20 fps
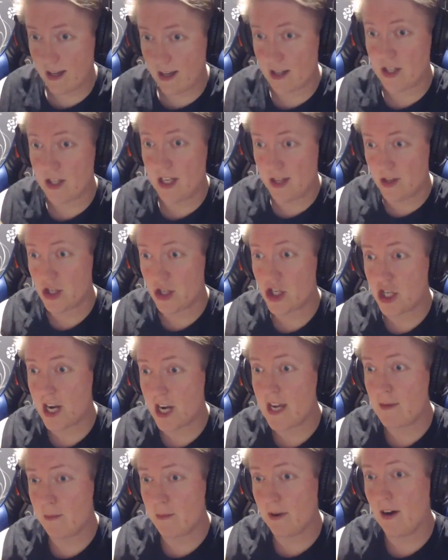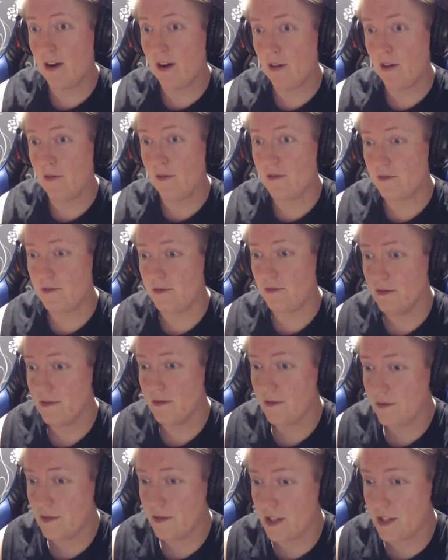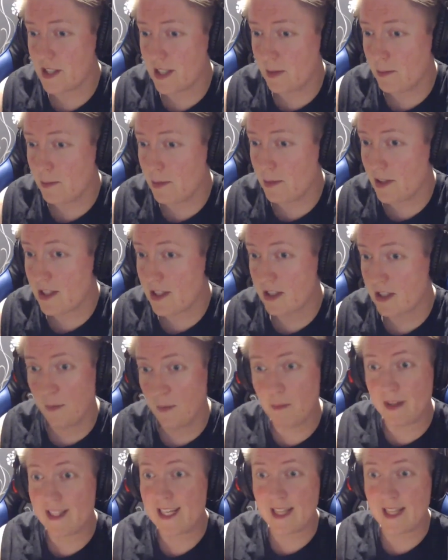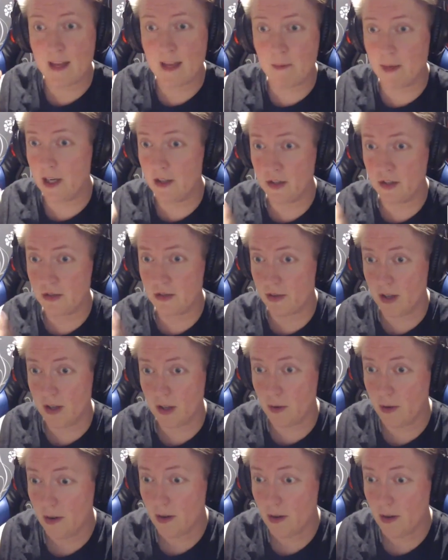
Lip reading: in the shape of the symbol. It's completely burnt through.